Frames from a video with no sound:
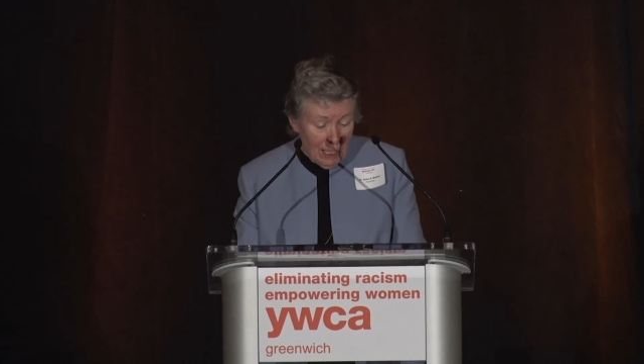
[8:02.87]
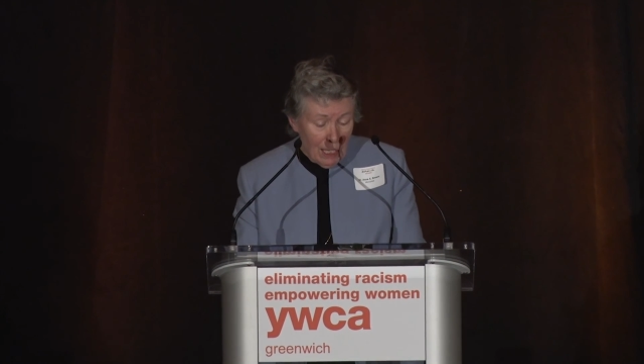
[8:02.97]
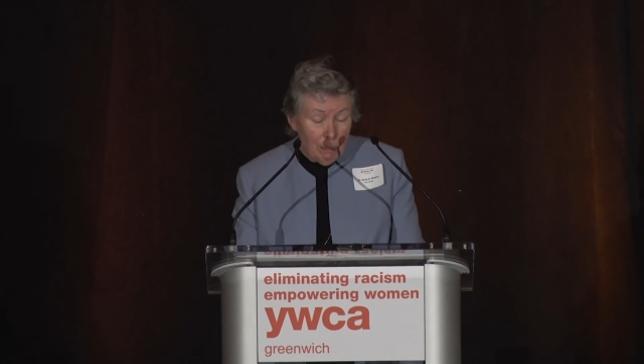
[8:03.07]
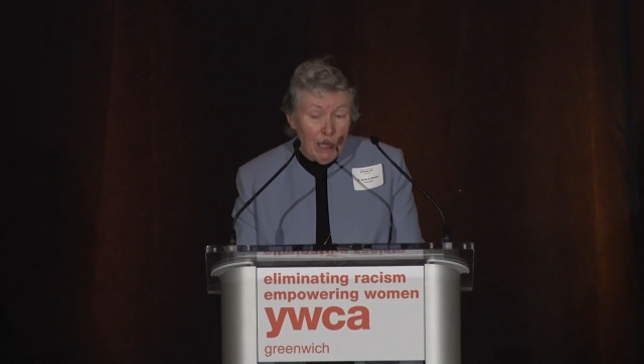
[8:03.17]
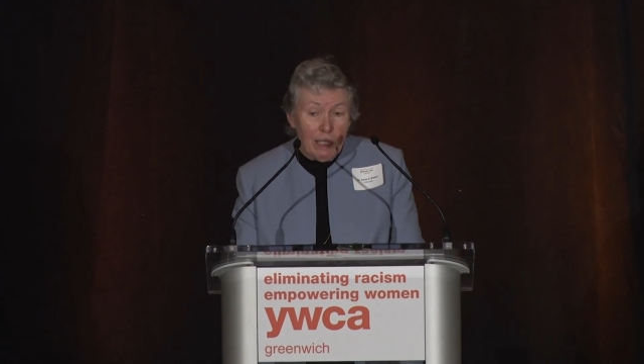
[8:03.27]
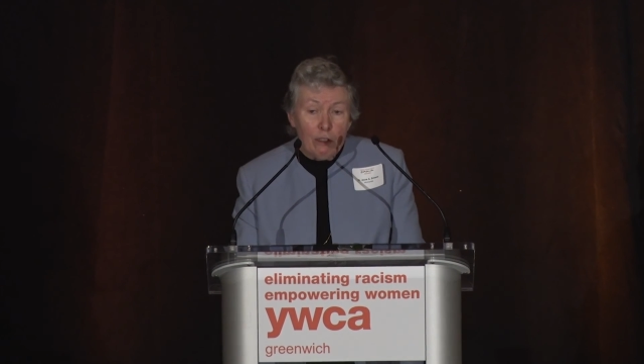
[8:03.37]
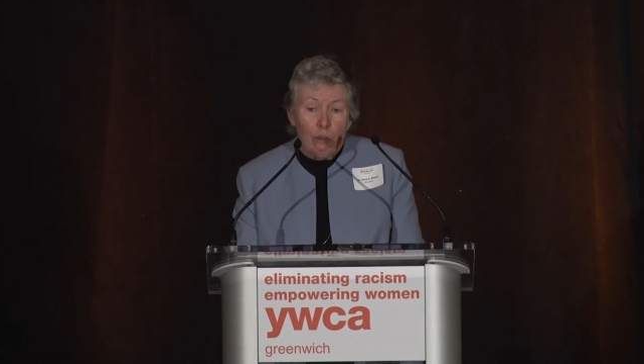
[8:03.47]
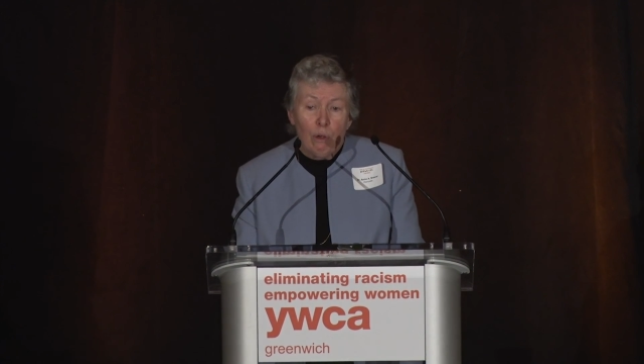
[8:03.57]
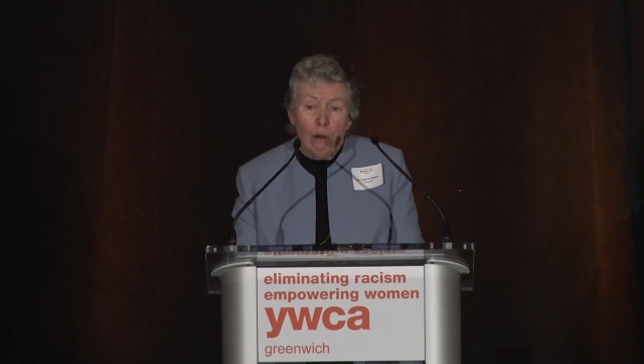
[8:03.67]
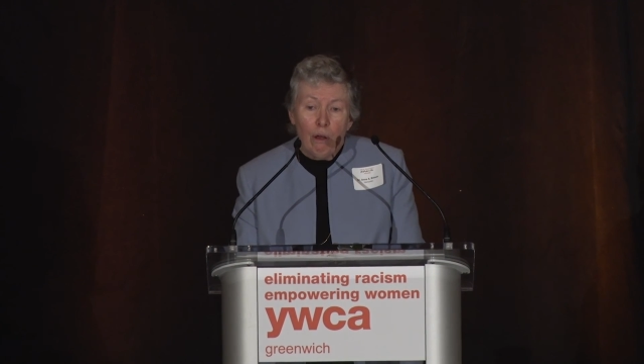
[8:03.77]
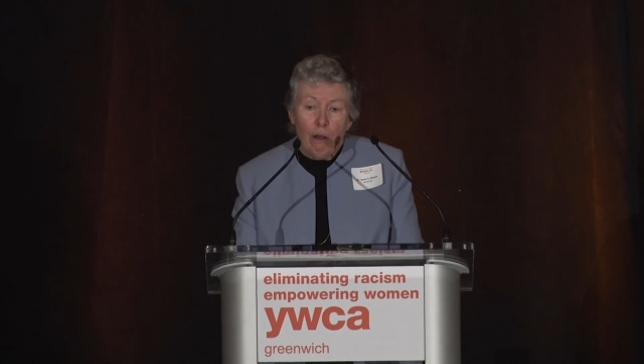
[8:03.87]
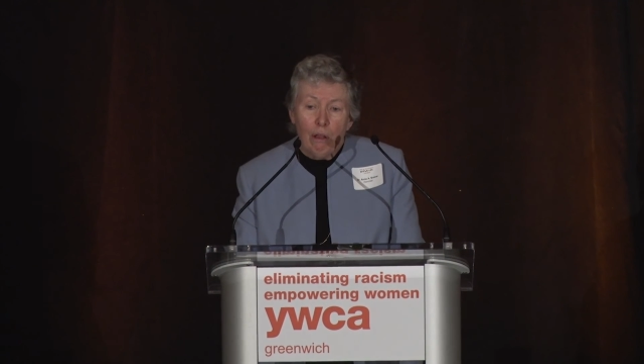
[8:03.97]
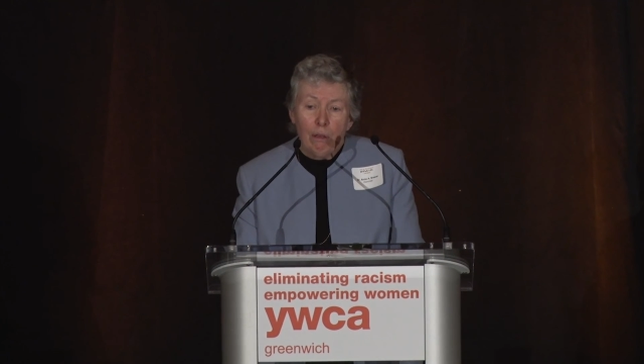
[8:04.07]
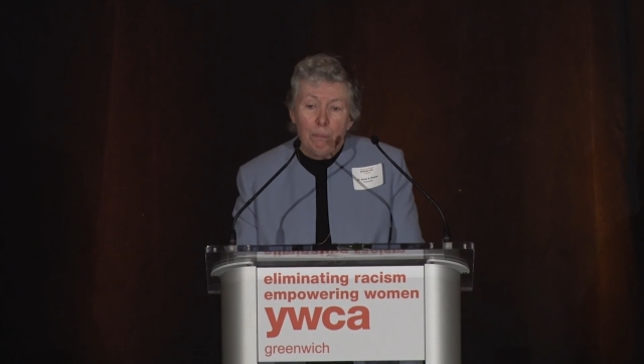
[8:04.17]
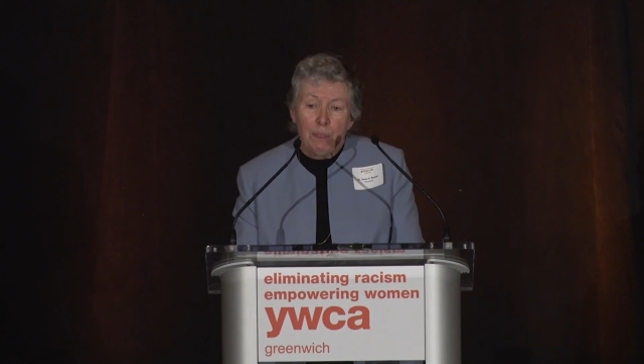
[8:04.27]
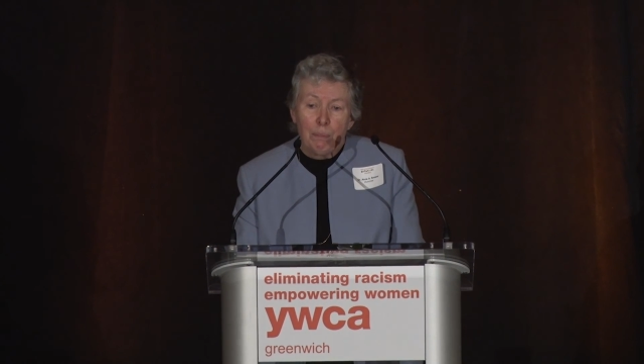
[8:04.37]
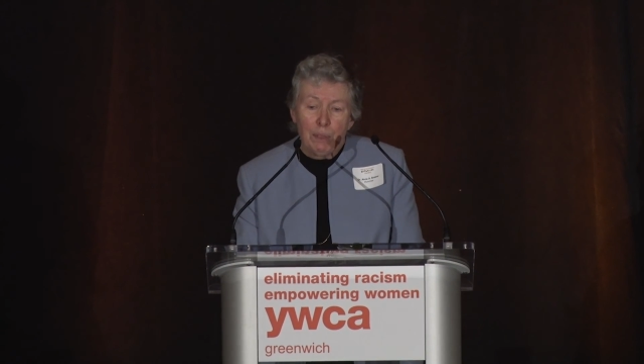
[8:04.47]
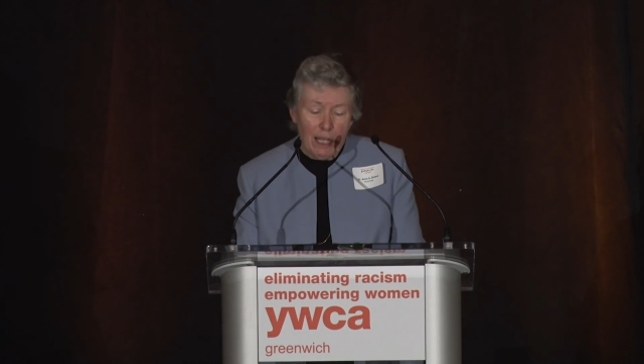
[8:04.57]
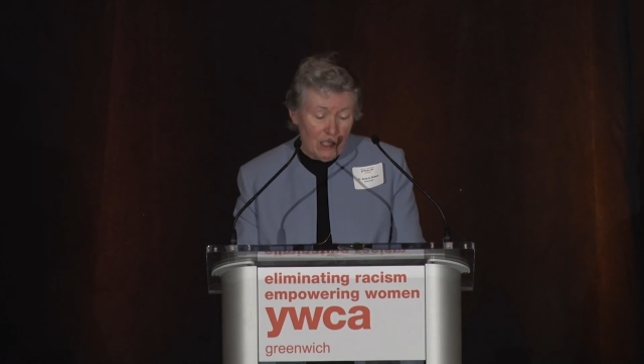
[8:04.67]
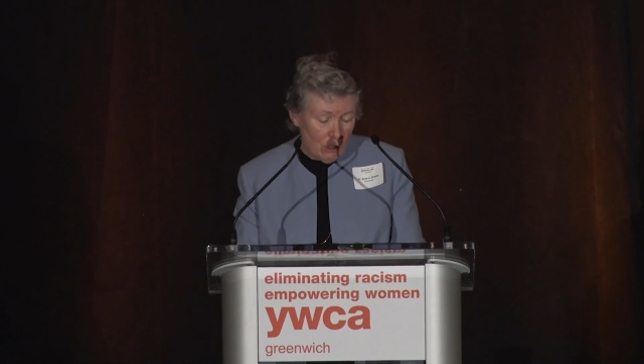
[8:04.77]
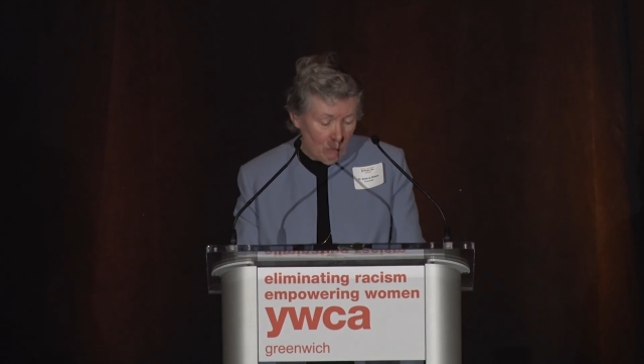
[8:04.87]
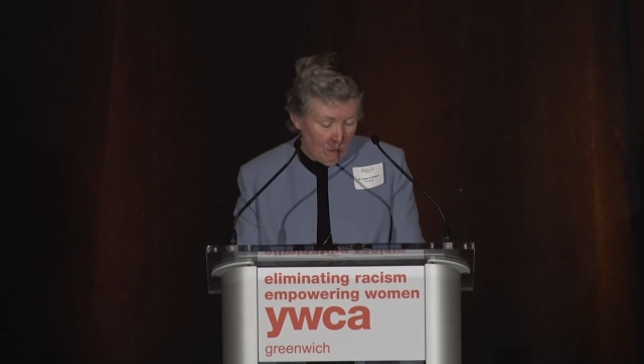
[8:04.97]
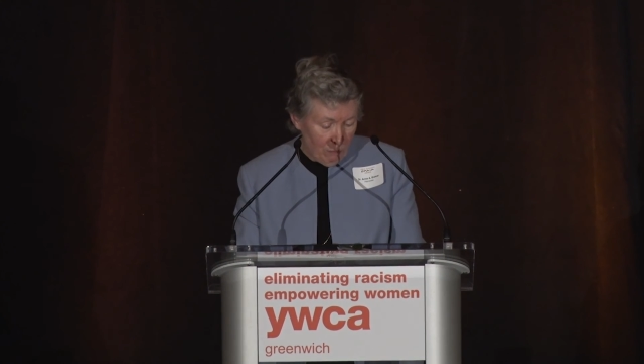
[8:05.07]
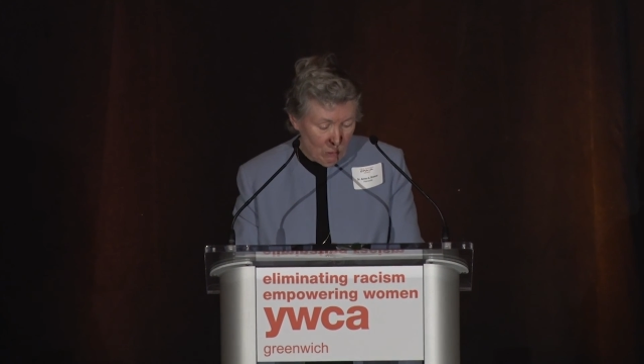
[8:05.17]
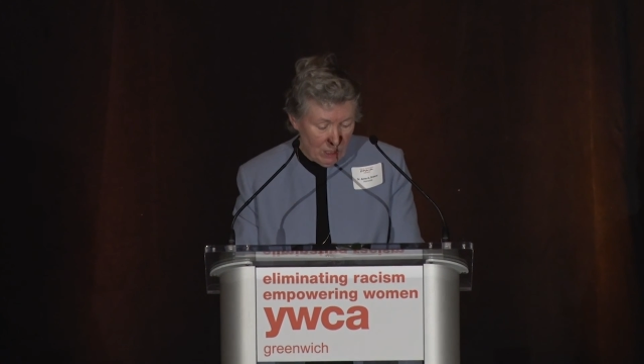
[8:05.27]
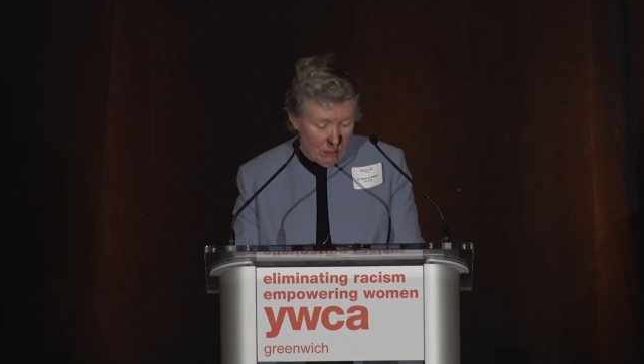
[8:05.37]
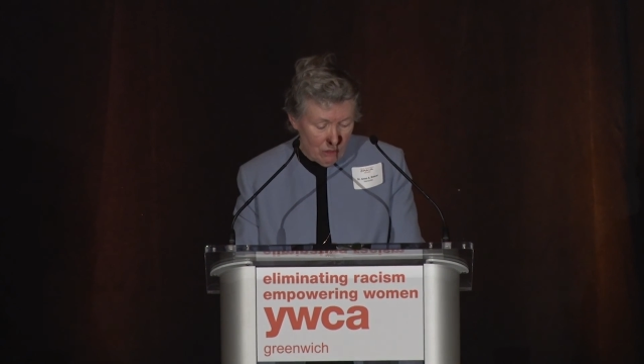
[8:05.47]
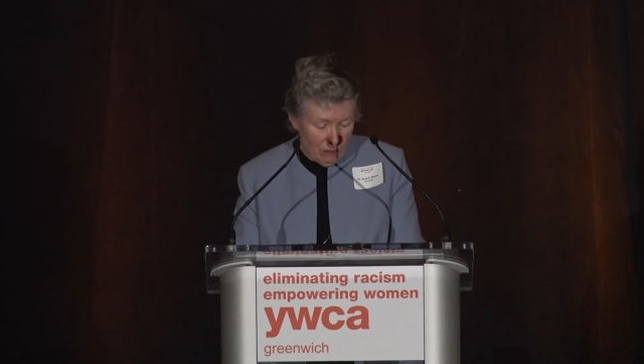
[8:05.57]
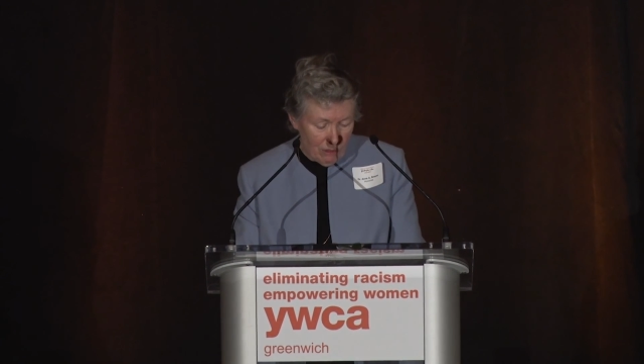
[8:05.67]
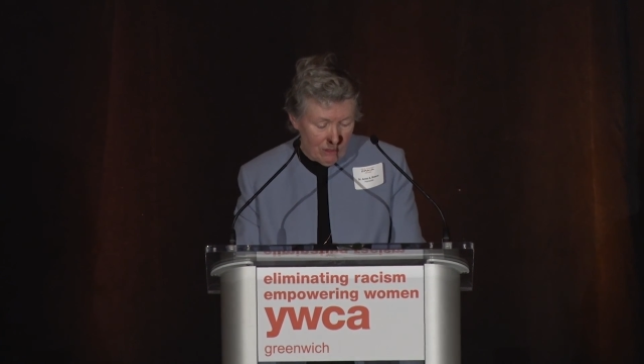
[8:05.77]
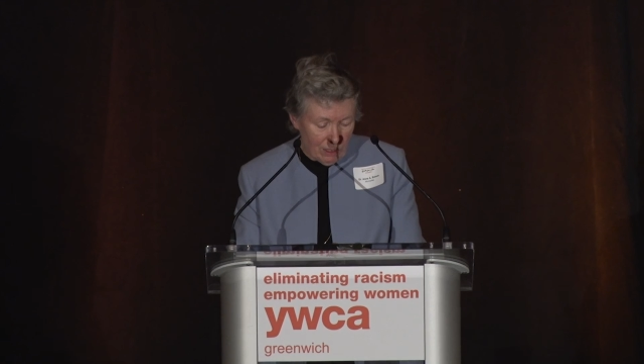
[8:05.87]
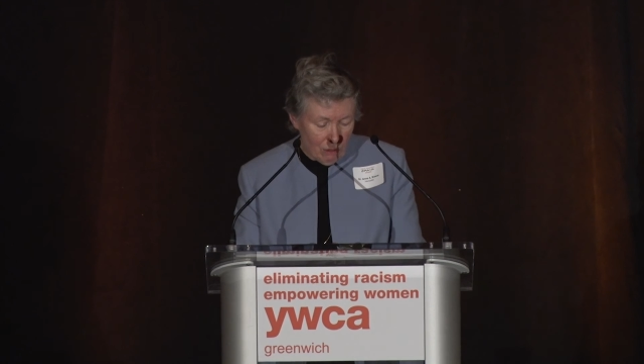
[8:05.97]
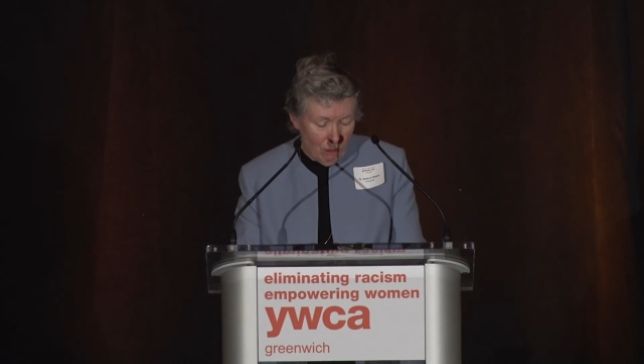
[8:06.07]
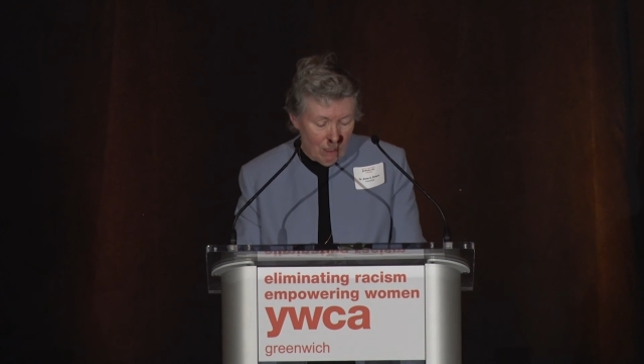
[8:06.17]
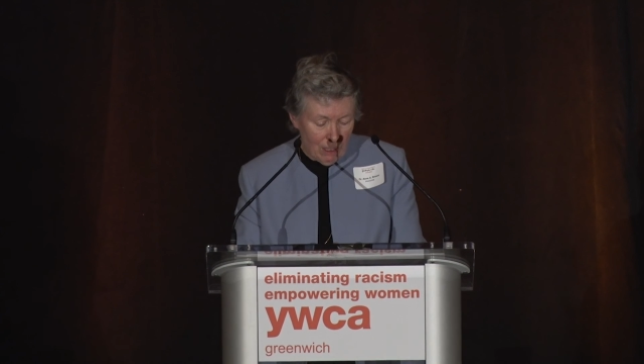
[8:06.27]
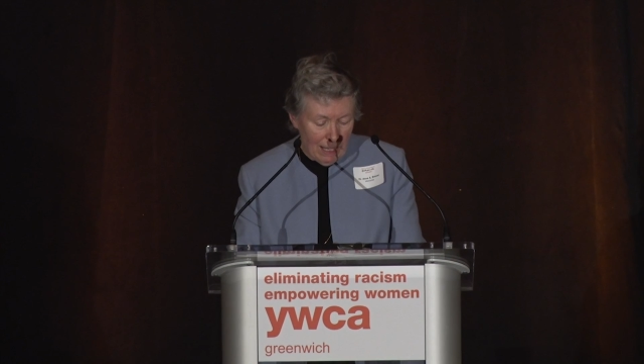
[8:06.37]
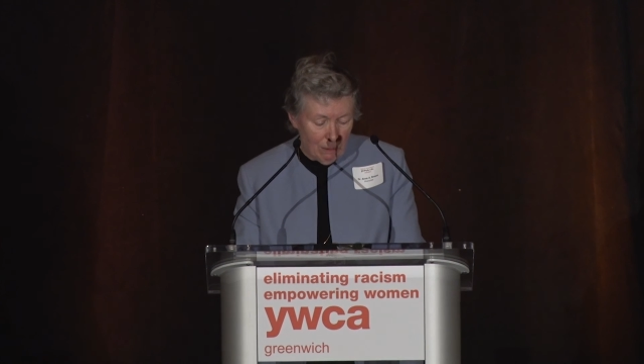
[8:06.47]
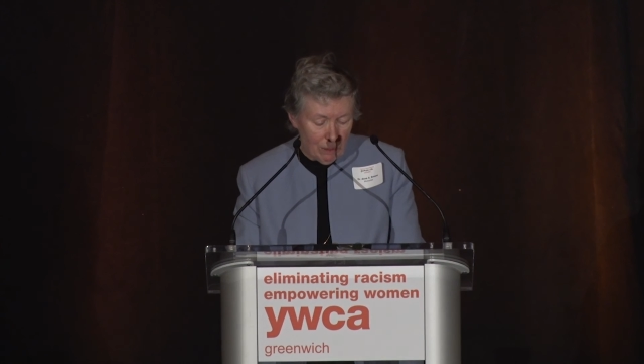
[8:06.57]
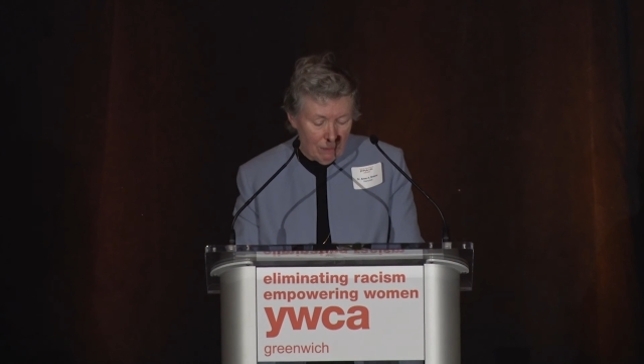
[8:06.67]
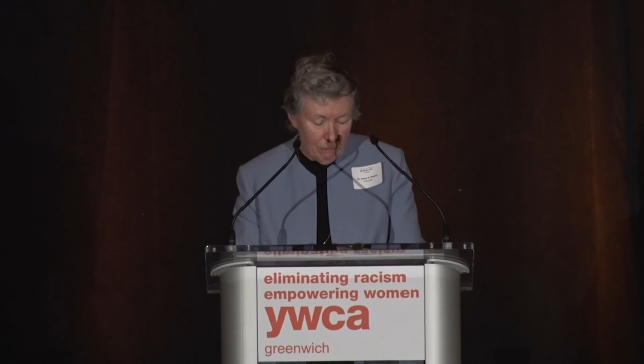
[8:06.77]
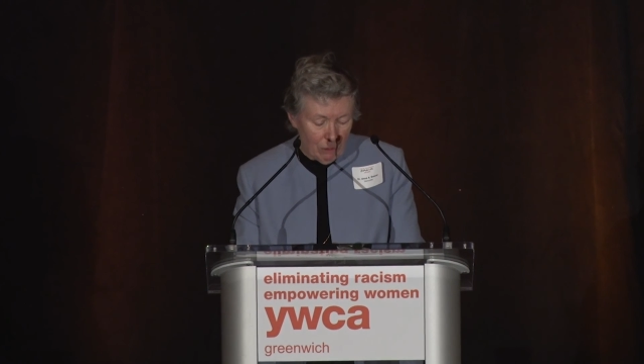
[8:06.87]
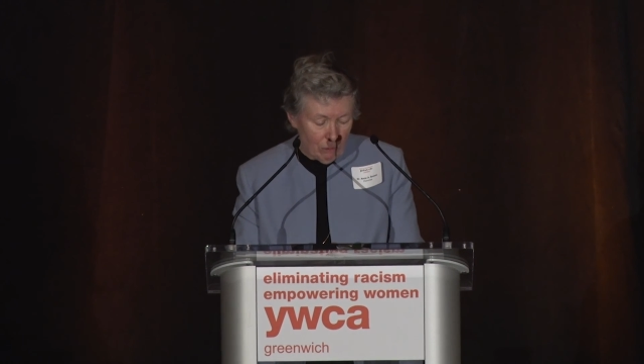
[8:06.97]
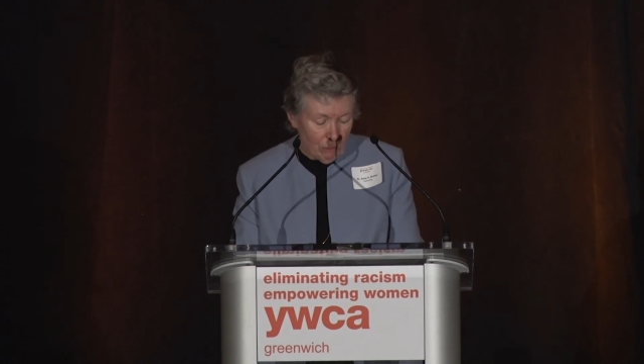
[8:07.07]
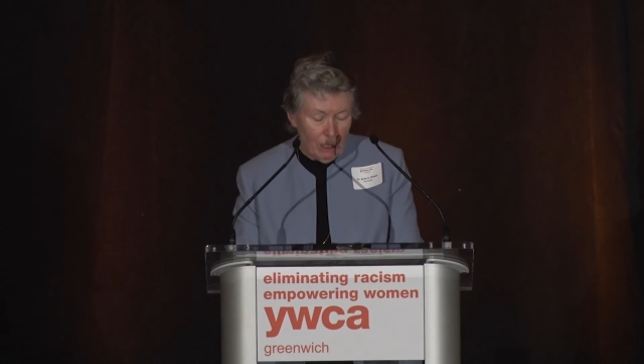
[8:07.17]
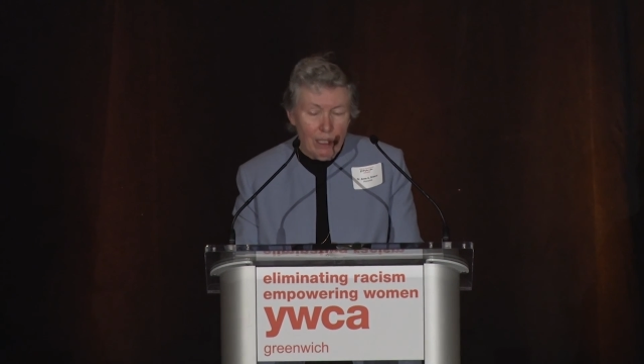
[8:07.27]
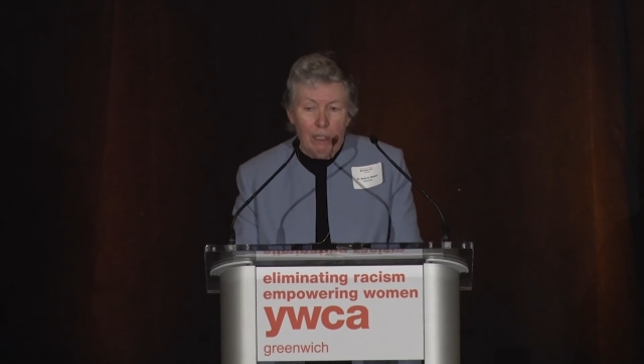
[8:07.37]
and may you all be blessed with vocations that call out of you